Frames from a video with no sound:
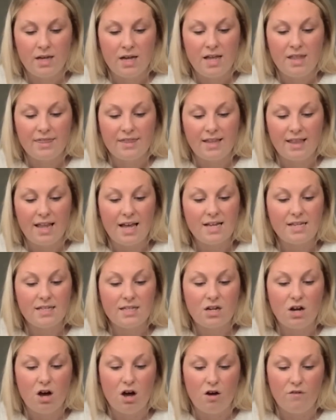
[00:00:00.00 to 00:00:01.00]
The
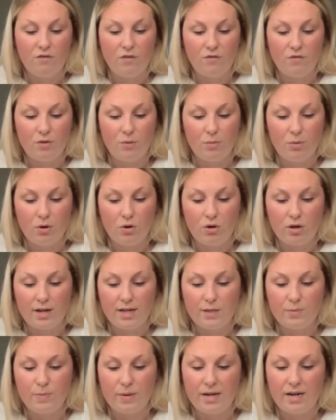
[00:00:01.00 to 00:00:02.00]
last half of the book
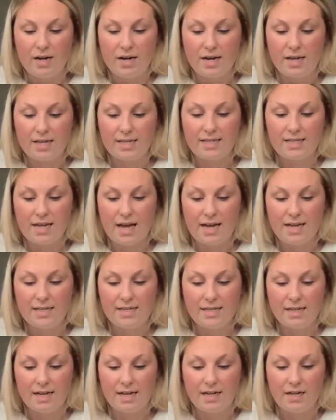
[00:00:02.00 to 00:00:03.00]
has been an
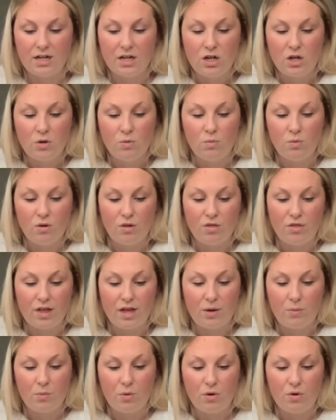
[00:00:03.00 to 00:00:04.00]
exciting will
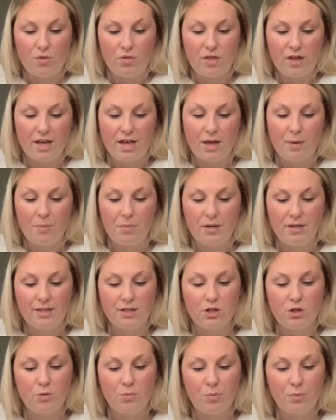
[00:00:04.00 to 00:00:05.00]
they, won't they build
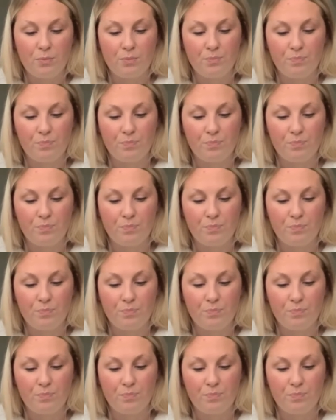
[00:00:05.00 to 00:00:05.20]
up